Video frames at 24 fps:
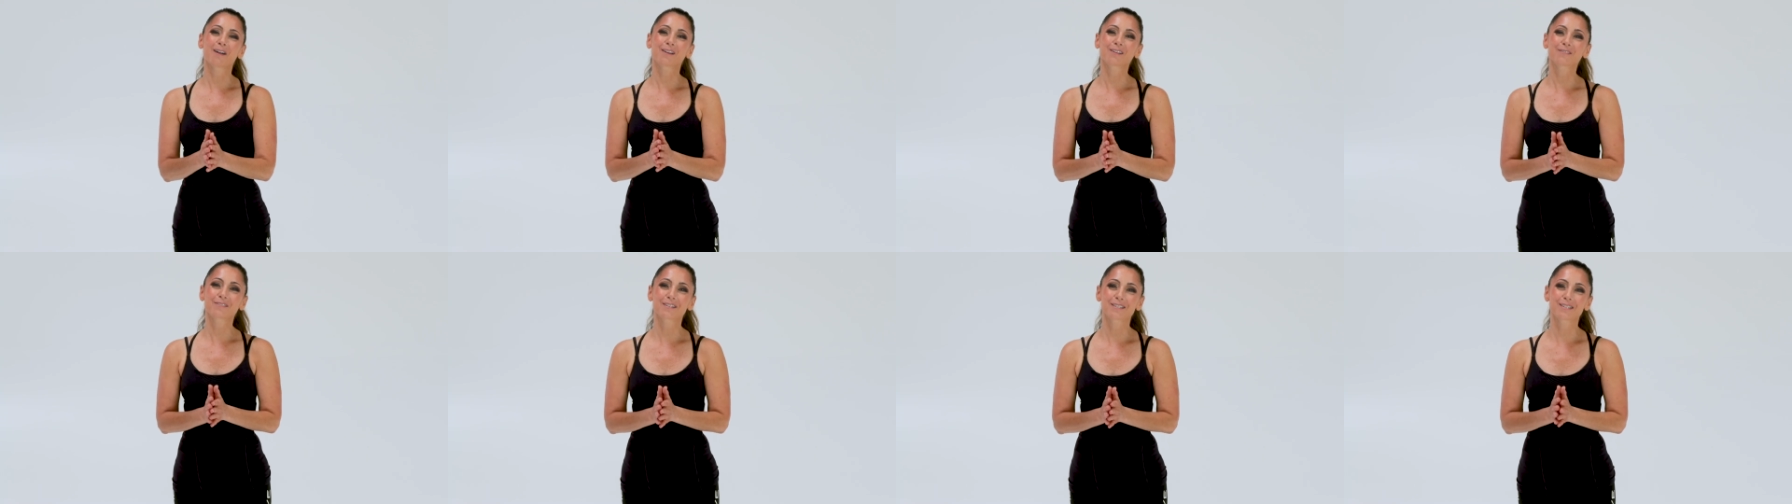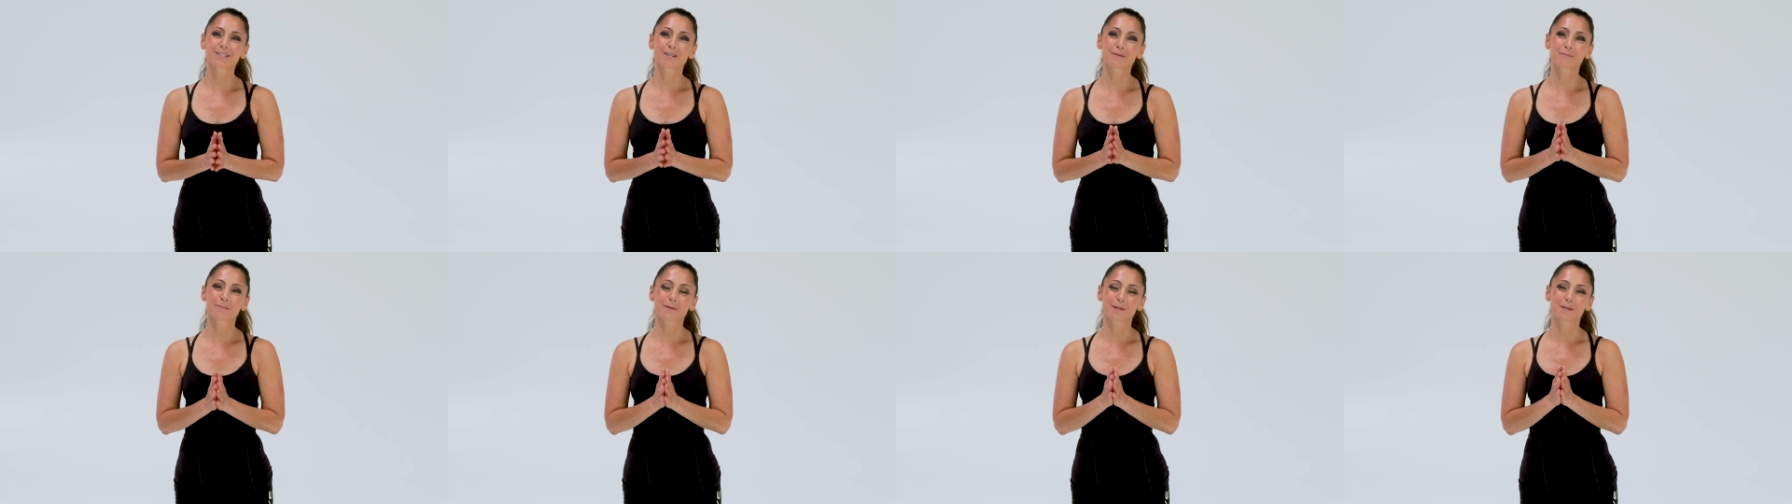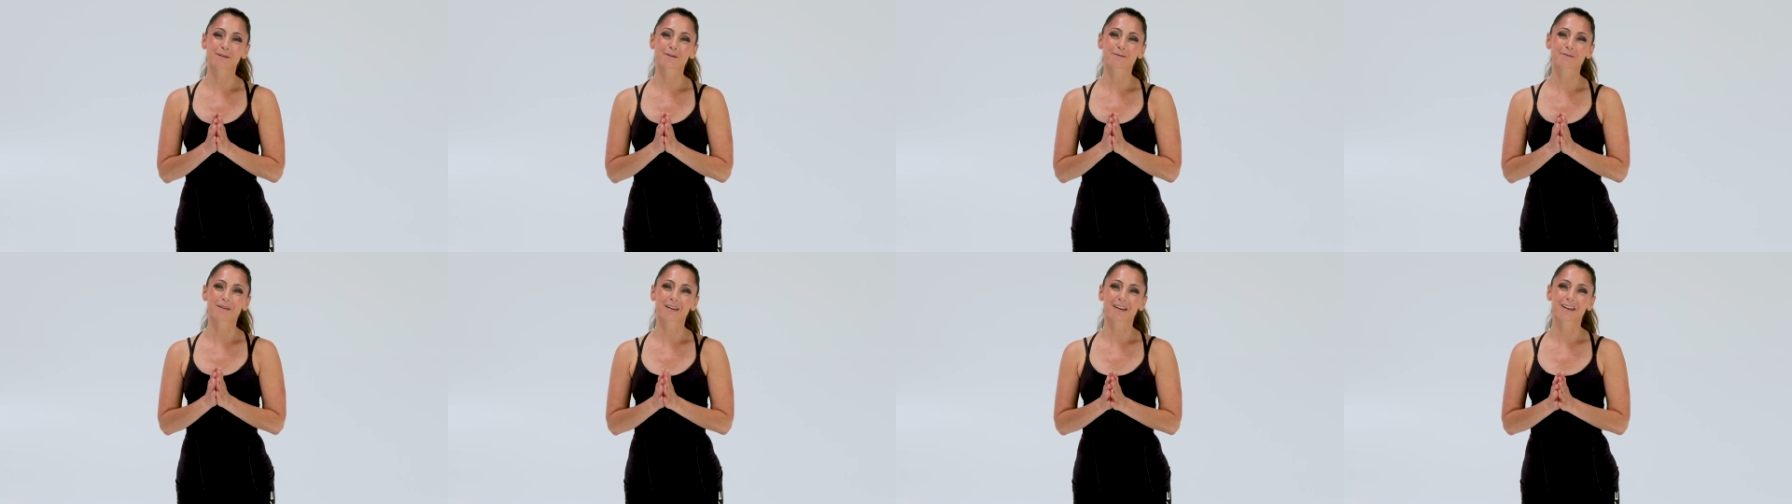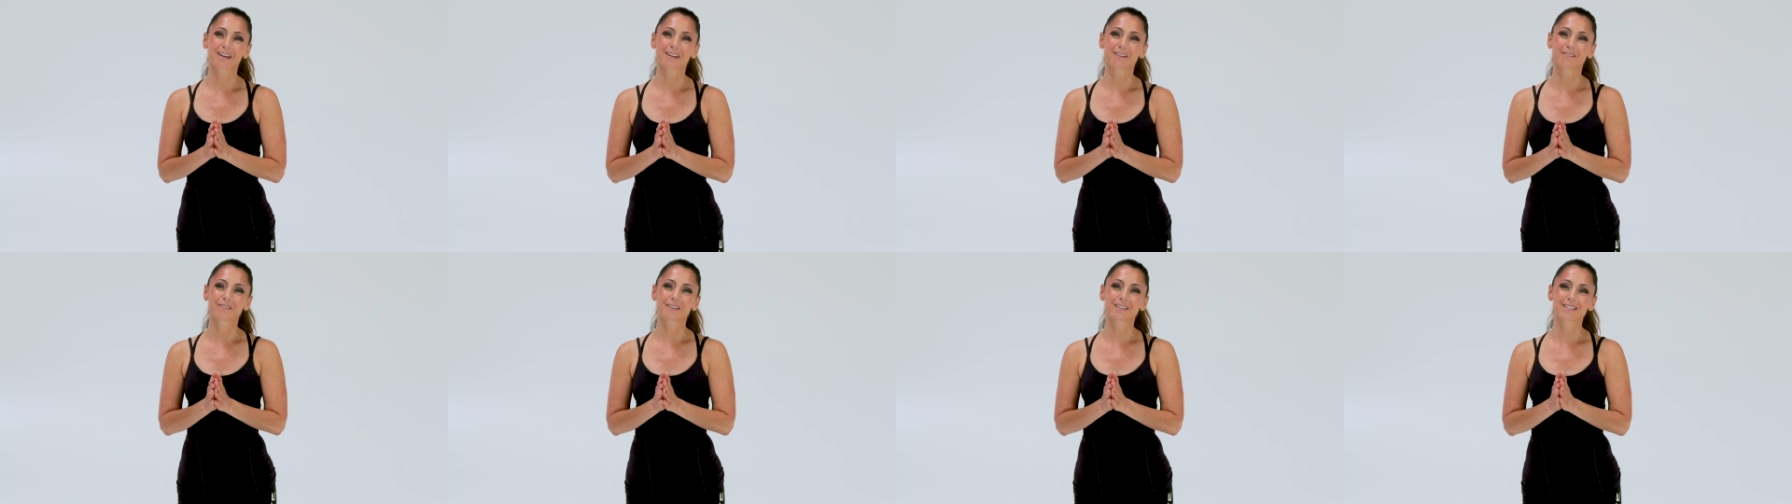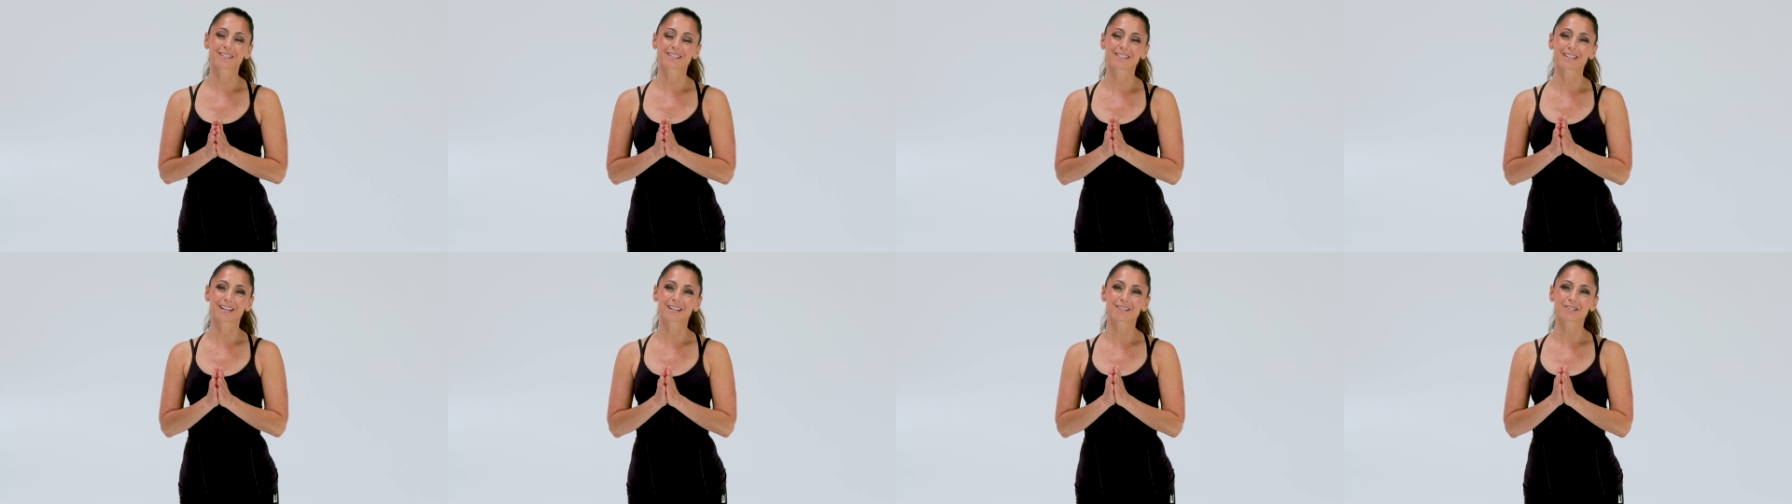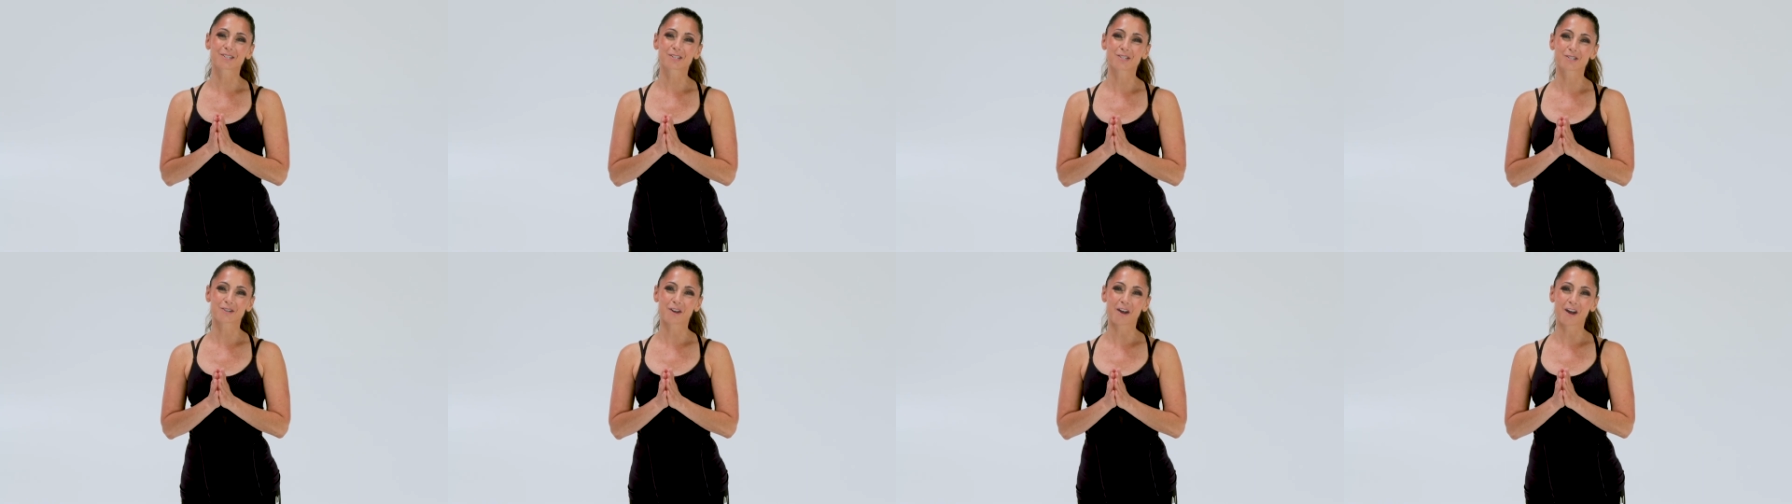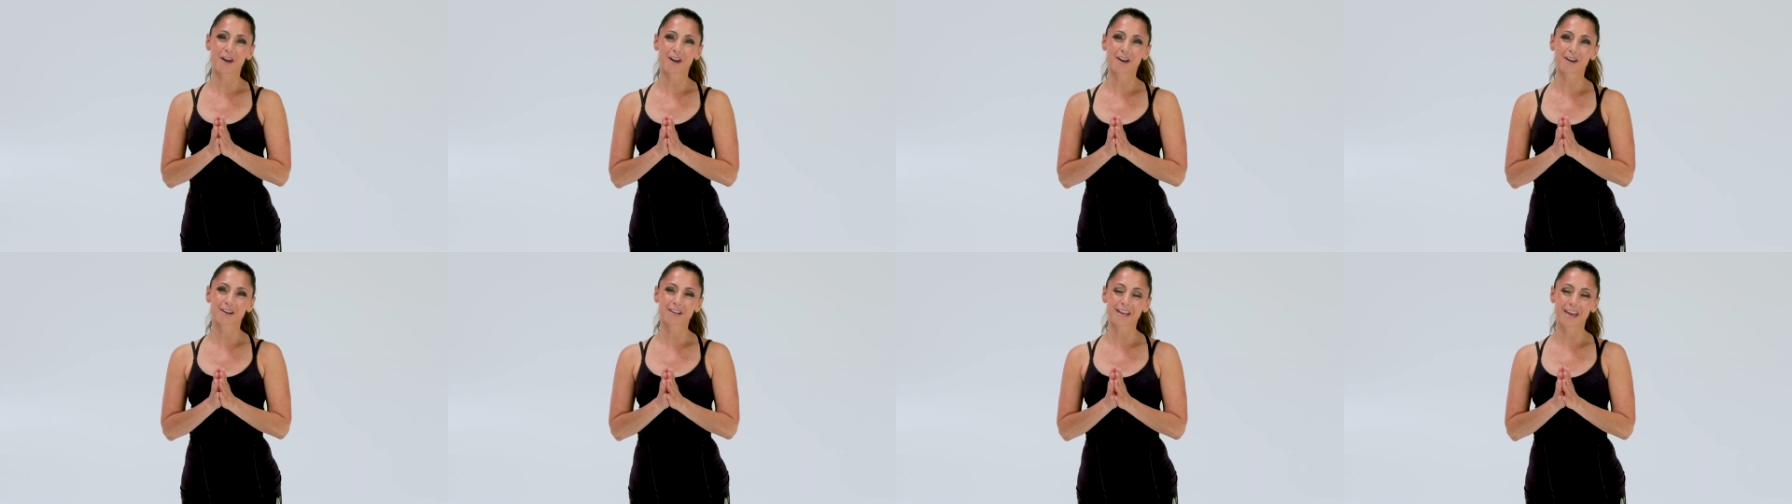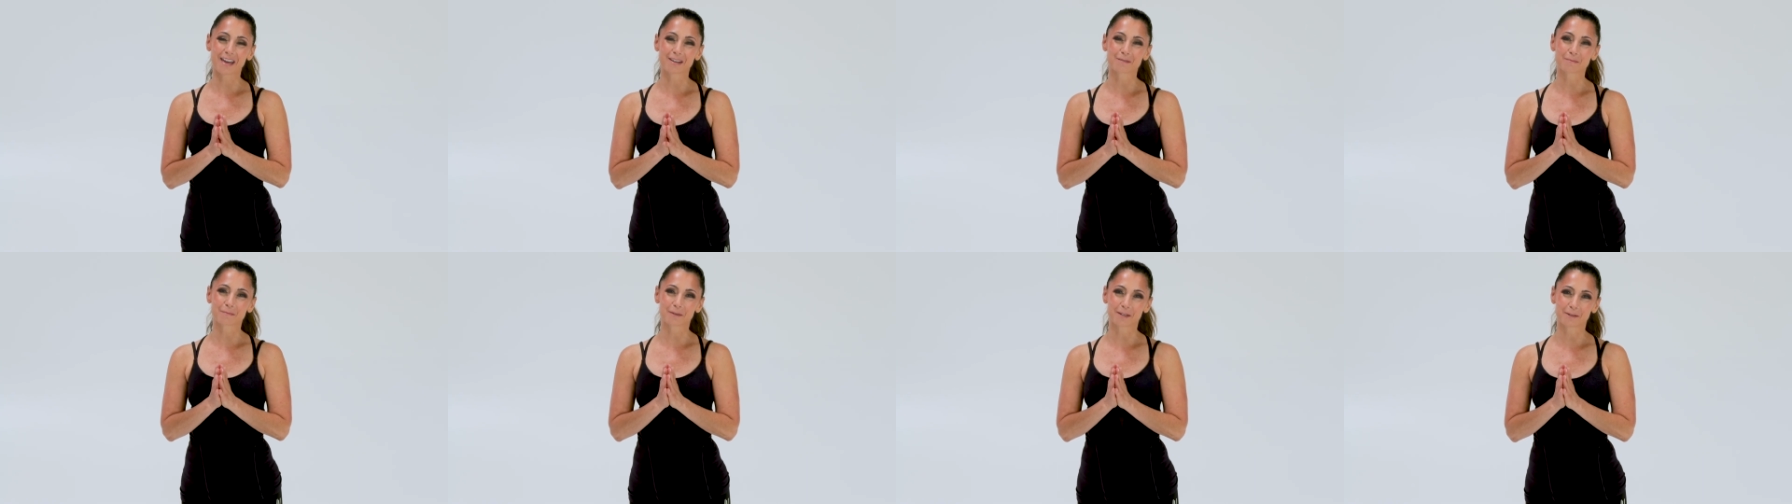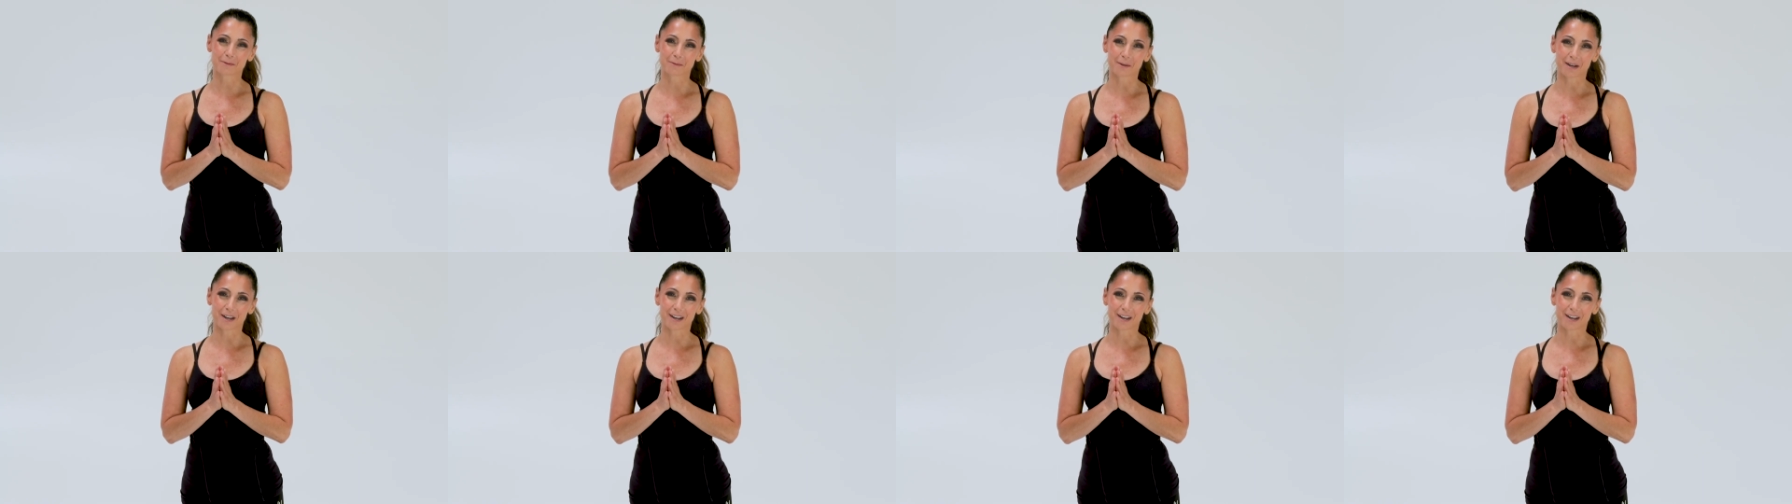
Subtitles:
all of us at Pure Wave, stay strong and be